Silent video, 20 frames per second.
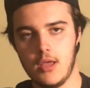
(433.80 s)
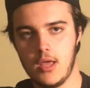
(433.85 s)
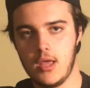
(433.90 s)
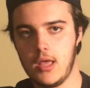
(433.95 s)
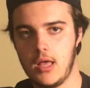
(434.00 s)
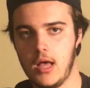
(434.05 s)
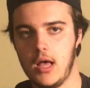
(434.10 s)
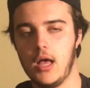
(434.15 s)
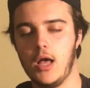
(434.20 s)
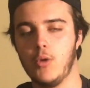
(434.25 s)

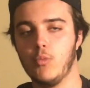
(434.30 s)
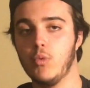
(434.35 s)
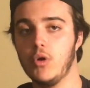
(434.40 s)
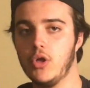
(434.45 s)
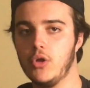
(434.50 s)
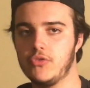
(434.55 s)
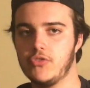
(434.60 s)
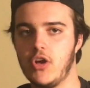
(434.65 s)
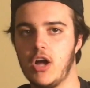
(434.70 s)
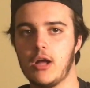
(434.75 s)

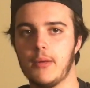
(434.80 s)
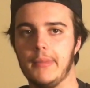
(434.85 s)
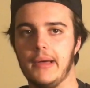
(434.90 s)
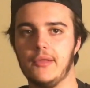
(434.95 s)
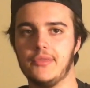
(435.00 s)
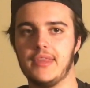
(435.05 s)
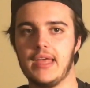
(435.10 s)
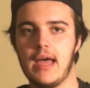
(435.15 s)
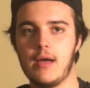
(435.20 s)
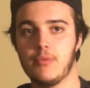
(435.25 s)
We'll talk
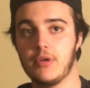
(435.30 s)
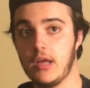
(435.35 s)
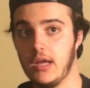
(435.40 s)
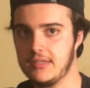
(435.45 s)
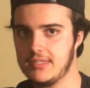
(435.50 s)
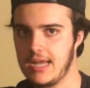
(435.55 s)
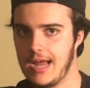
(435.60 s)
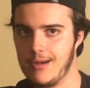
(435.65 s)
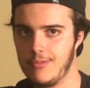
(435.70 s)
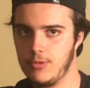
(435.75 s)
about that. We got
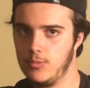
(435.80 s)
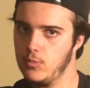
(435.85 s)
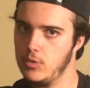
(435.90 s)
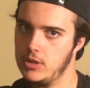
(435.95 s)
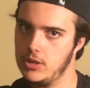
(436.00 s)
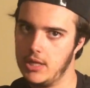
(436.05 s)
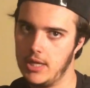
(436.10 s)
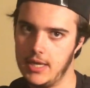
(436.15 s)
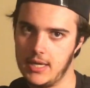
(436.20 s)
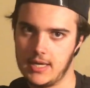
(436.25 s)
Tyron
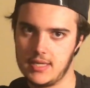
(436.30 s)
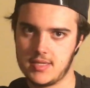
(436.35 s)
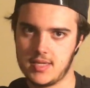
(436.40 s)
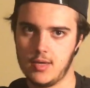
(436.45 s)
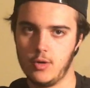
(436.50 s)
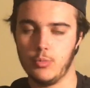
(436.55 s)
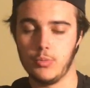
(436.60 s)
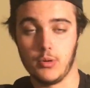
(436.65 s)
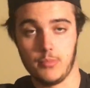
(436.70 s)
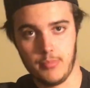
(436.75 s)
Woodley against
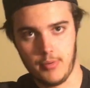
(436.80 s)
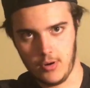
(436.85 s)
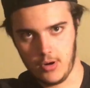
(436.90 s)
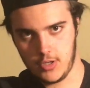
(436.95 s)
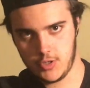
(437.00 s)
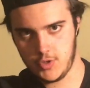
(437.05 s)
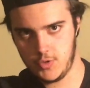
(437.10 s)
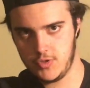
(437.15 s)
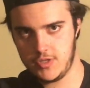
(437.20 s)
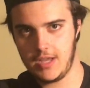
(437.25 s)
Gilbert
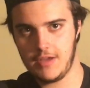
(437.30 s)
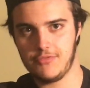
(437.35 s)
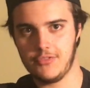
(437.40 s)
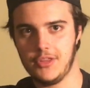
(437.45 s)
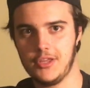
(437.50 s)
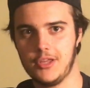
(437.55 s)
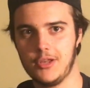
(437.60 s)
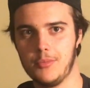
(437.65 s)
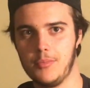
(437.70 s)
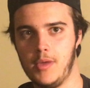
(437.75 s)
Burns, who's definitely
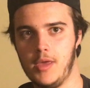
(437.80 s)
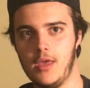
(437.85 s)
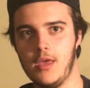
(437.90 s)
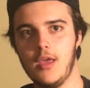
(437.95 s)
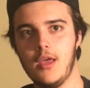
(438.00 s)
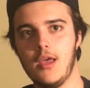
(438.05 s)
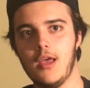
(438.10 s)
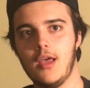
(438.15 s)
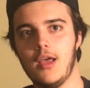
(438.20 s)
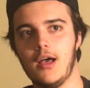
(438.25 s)
going to be
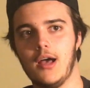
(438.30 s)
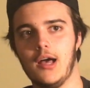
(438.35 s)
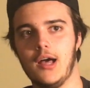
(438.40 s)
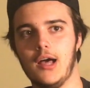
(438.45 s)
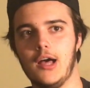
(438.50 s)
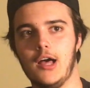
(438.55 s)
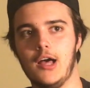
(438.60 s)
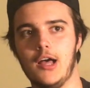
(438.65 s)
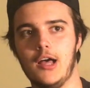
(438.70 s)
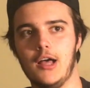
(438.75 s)

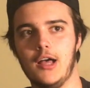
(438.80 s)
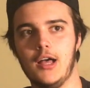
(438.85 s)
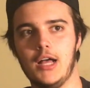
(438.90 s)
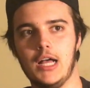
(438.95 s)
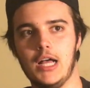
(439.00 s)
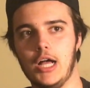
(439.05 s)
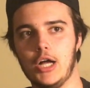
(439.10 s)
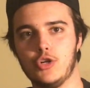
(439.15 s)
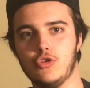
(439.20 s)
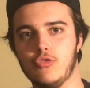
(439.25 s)

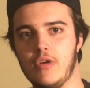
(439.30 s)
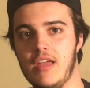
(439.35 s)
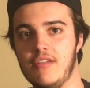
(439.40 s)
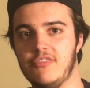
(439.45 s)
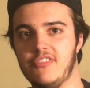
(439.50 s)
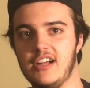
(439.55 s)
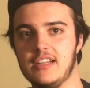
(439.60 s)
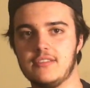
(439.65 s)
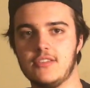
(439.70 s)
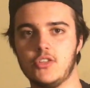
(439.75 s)
a great
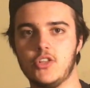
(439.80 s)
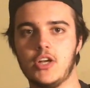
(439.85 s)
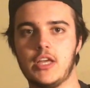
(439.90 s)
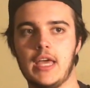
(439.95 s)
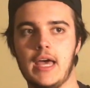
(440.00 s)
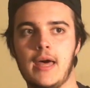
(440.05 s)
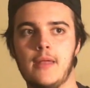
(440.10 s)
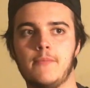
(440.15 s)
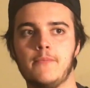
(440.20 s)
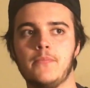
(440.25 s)
fight to look
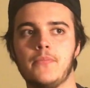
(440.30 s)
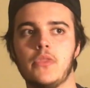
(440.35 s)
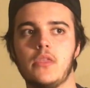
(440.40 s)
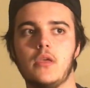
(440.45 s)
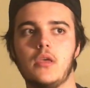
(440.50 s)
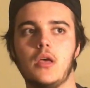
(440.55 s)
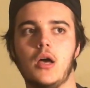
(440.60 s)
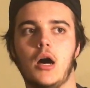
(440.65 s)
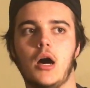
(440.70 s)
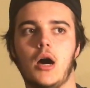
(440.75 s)
at.
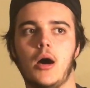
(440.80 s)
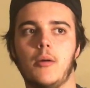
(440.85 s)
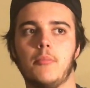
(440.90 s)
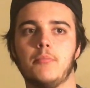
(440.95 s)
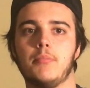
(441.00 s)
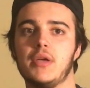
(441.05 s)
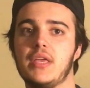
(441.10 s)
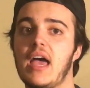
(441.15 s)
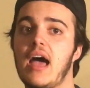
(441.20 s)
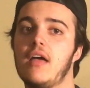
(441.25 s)

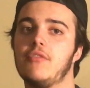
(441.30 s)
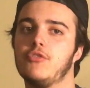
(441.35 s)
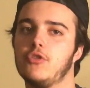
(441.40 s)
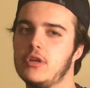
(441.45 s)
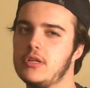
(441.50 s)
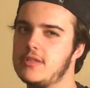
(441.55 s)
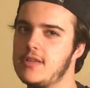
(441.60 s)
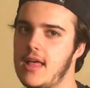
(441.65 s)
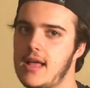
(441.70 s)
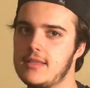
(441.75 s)
But yeah, if you're
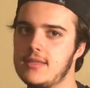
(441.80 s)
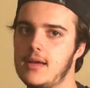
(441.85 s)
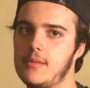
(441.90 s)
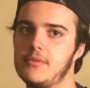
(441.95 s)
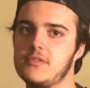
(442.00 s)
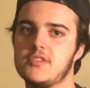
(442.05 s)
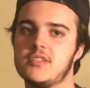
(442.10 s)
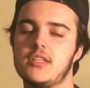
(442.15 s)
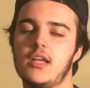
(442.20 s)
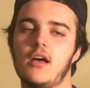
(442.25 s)
into that type
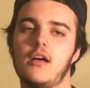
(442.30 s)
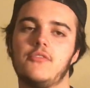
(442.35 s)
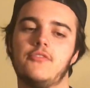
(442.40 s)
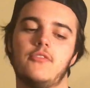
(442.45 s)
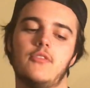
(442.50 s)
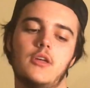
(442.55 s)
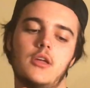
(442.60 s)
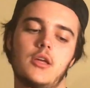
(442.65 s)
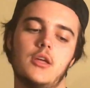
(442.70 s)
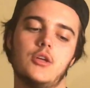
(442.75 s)
of stuff,
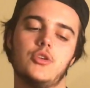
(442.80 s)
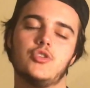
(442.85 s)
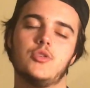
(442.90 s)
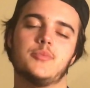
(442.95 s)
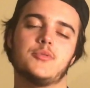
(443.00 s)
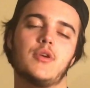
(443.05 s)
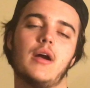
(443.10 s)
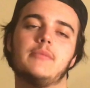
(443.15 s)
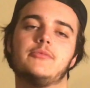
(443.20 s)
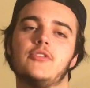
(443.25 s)

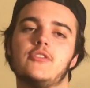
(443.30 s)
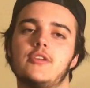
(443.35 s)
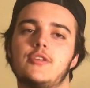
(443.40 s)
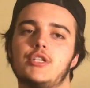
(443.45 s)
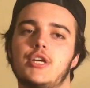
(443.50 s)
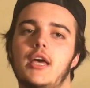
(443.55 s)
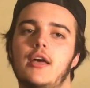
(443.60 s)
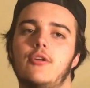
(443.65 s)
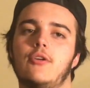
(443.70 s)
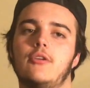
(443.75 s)
subscribe to the
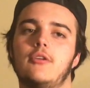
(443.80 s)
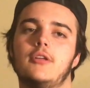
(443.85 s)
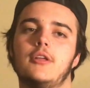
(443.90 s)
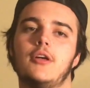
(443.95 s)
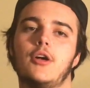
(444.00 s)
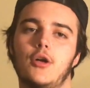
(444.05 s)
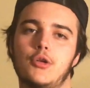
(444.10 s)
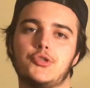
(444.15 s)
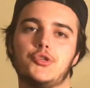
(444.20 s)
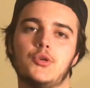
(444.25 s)
channel.
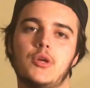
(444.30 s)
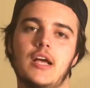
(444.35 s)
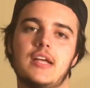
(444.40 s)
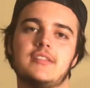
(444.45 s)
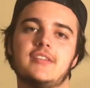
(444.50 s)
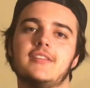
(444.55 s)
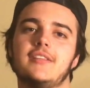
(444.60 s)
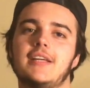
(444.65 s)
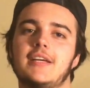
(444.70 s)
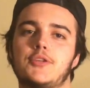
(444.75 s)
I'll see you guys
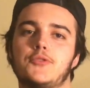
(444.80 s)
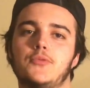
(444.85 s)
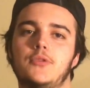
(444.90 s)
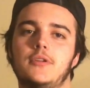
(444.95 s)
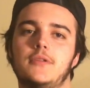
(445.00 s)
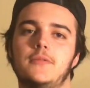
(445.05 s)
in the next one.